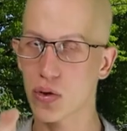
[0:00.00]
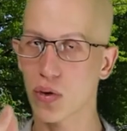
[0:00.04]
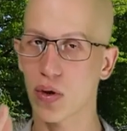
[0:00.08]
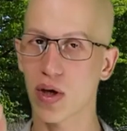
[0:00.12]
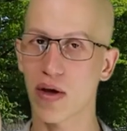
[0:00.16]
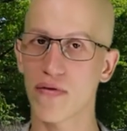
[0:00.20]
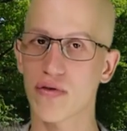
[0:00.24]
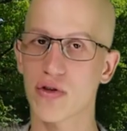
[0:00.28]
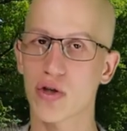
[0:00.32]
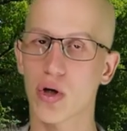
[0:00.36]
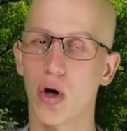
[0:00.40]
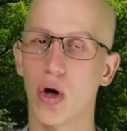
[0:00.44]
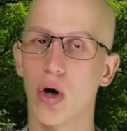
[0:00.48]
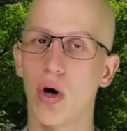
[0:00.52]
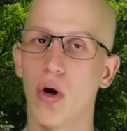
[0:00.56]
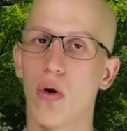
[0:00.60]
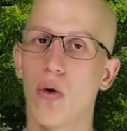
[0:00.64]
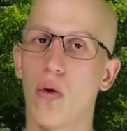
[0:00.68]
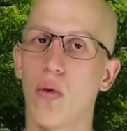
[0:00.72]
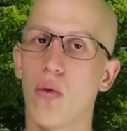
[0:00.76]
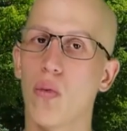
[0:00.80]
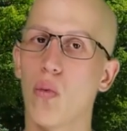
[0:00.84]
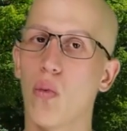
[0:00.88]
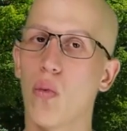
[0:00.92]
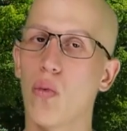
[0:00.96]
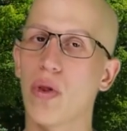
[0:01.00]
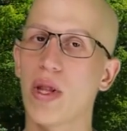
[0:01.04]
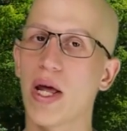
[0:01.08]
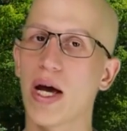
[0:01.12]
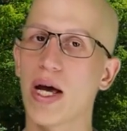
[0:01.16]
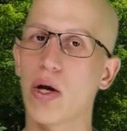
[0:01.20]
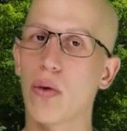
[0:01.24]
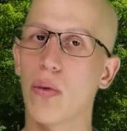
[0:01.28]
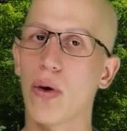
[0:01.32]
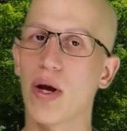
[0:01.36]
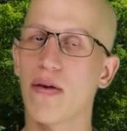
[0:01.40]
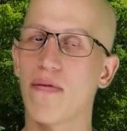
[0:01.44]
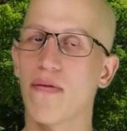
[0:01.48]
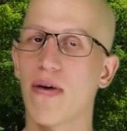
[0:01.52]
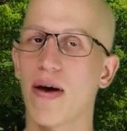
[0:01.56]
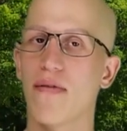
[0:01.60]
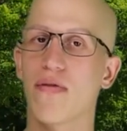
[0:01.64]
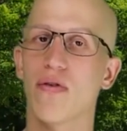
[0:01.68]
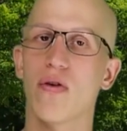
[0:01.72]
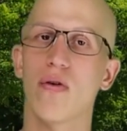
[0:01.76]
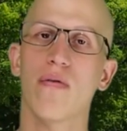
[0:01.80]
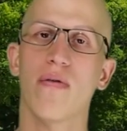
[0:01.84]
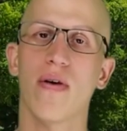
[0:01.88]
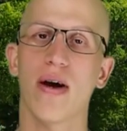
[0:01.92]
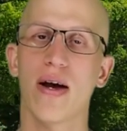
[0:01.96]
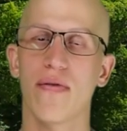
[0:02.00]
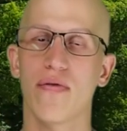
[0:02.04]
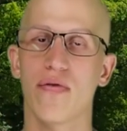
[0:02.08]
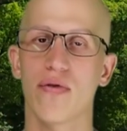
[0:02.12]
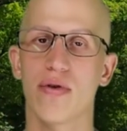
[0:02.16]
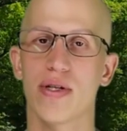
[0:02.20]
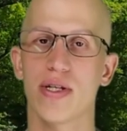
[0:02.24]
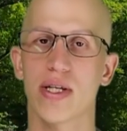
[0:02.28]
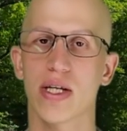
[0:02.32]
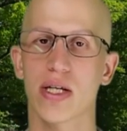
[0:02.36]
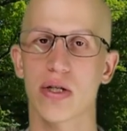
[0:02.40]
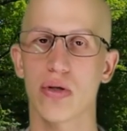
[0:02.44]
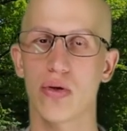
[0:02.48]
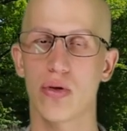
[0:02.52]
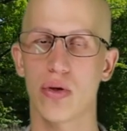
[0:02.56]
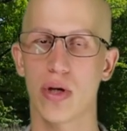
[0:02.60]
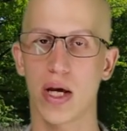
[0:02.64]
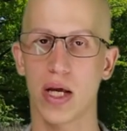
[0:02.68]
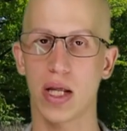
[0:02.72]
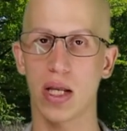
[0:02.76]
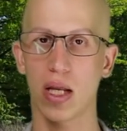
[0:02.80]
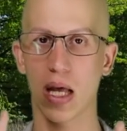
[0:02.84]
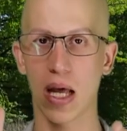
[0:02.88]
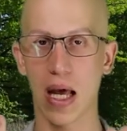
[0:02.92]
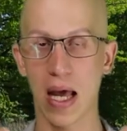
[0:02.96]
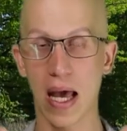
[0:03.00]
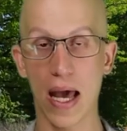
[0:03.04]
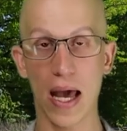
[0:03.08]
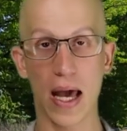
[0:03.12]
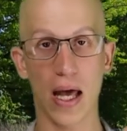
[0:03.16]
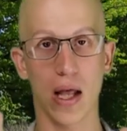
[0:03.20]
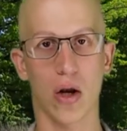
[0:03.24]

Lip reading: So give us a call, 908-525-3609,